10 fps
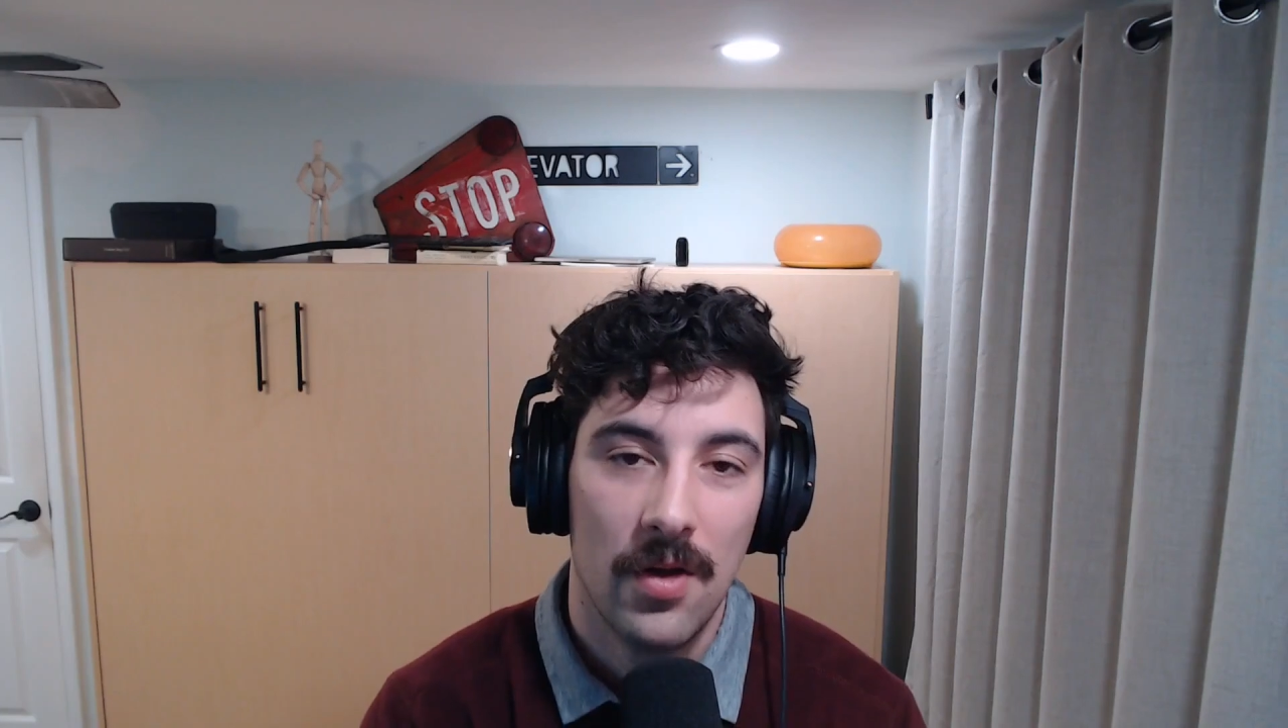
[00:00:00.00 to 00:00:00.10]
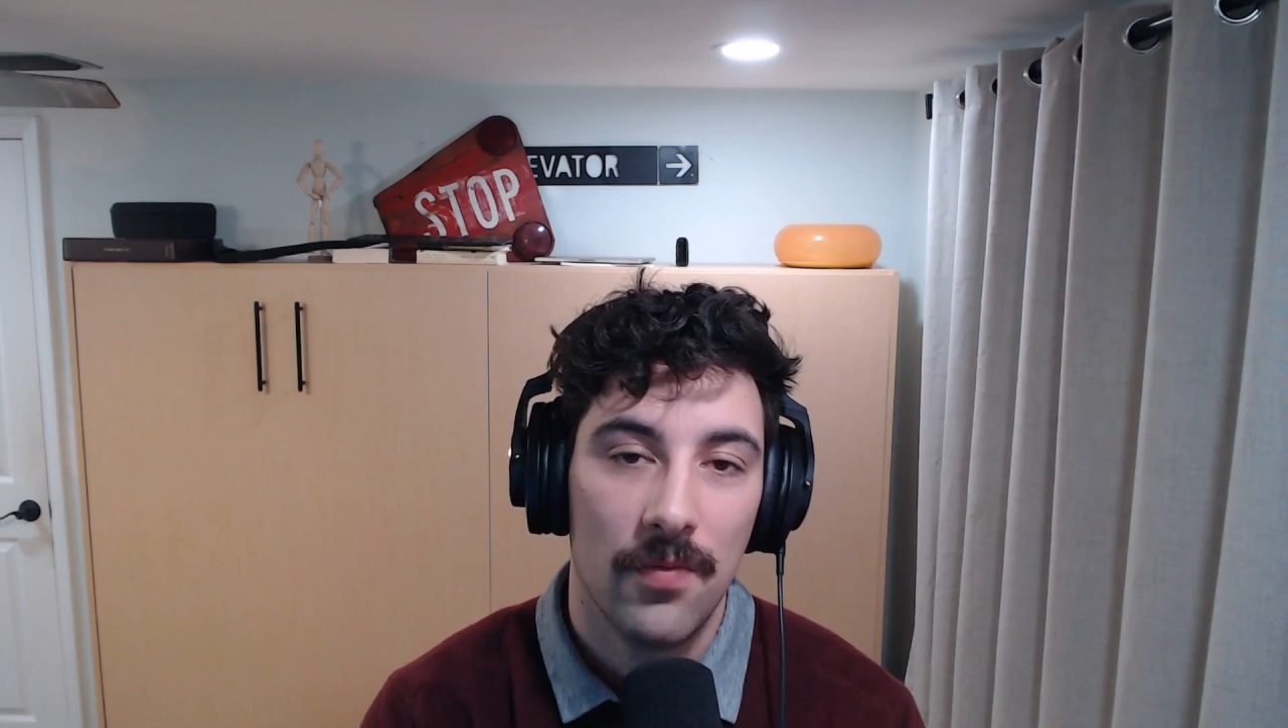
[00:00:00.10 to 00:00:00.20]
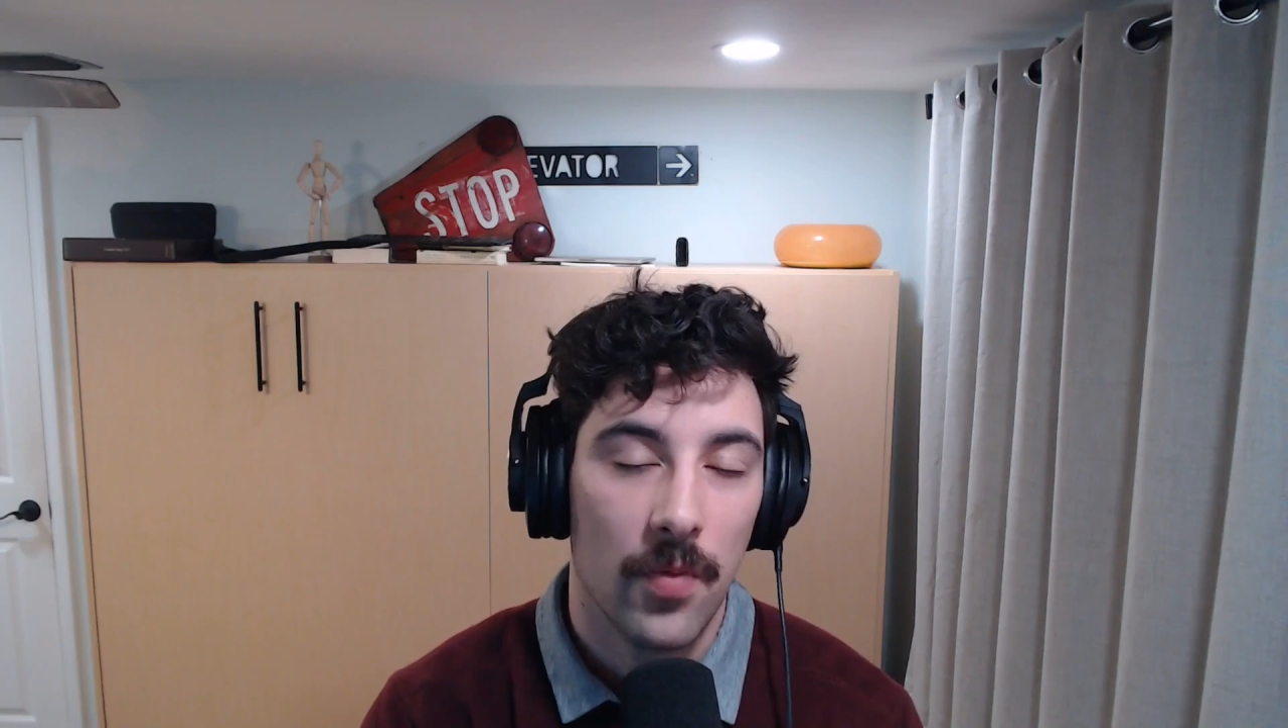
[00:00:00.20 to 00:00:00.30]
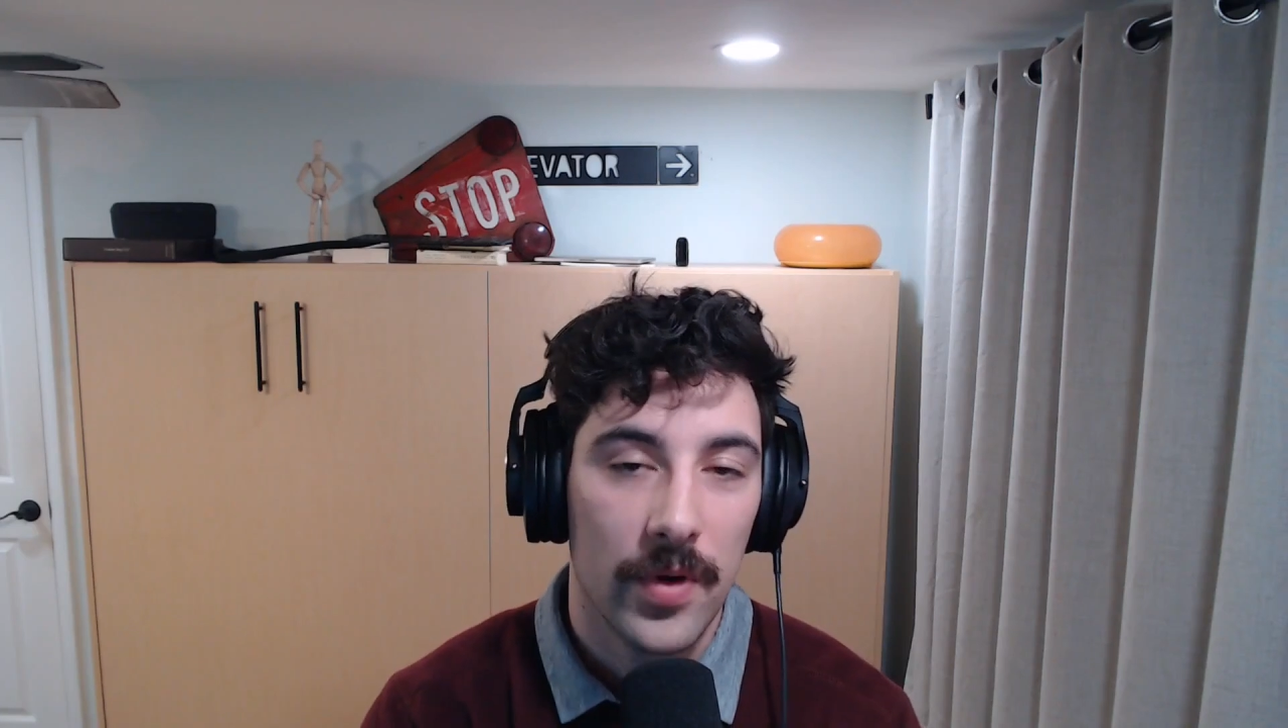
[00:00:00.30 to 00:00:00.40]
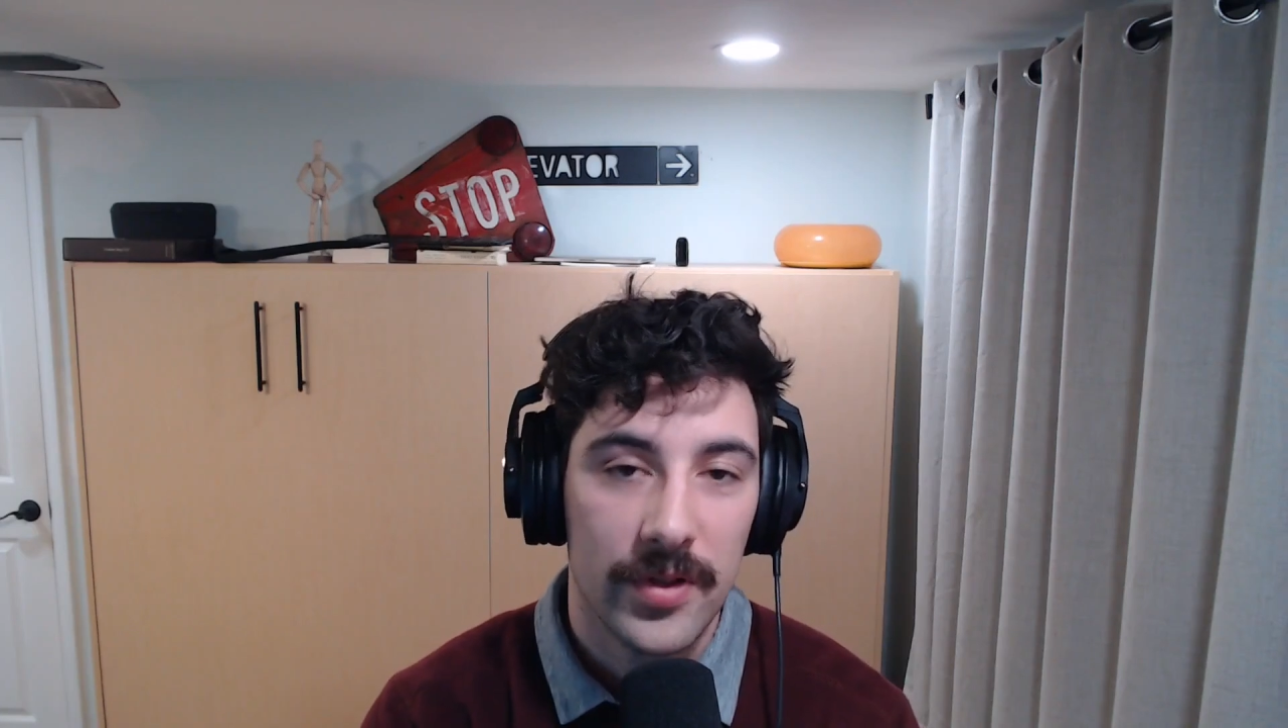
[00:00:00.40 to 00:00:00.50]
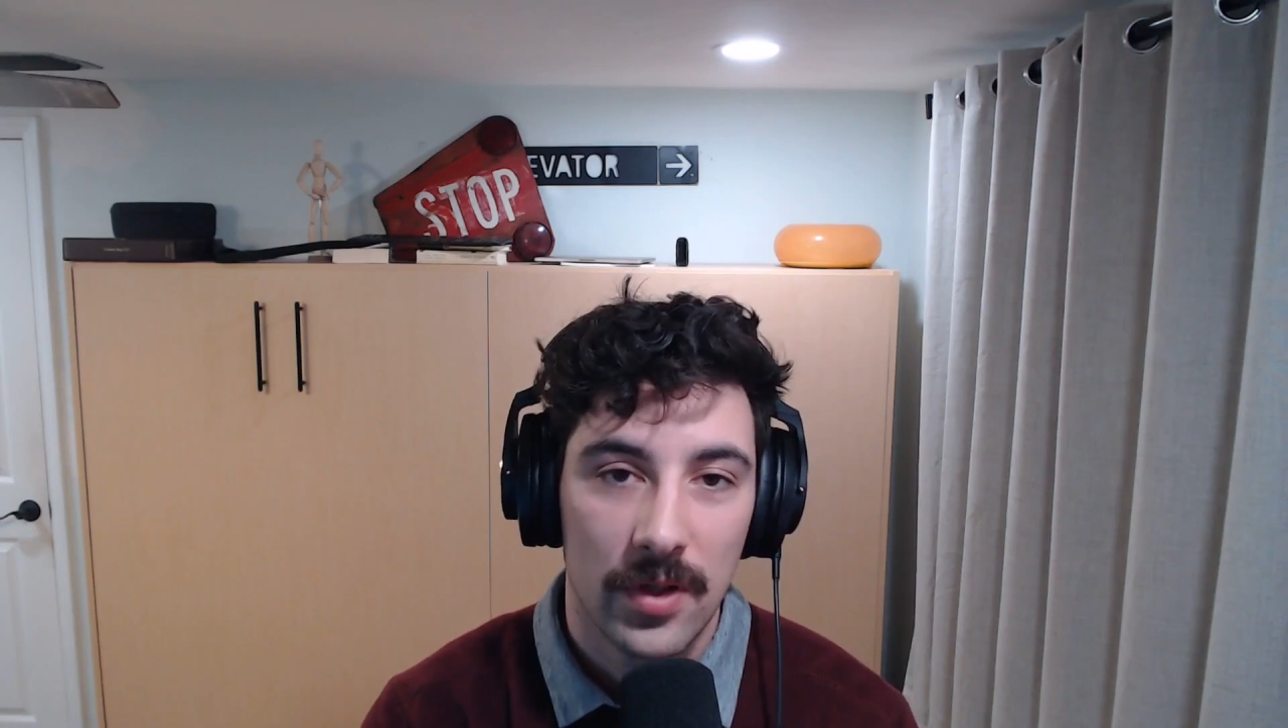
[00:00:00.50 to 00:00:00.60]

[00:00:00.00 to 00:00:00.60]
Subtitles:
voice